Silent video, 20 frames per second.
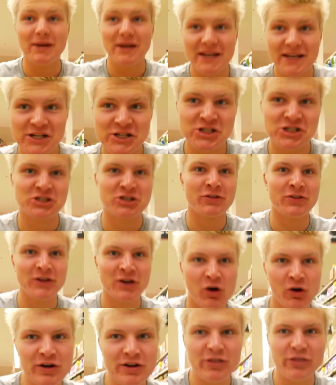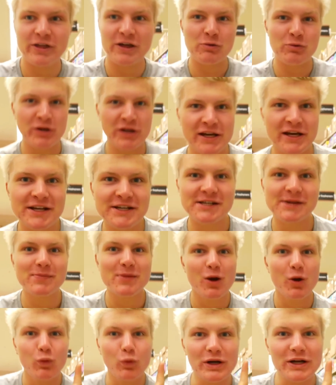Bleach is not the only thing we need.
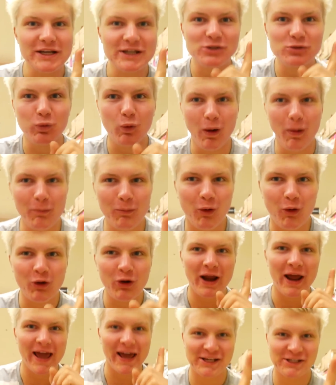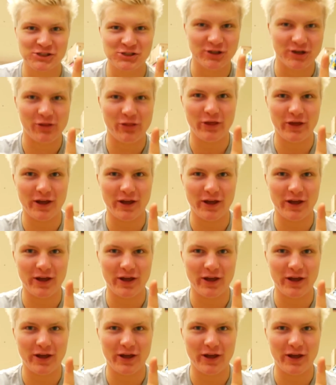We need one more extra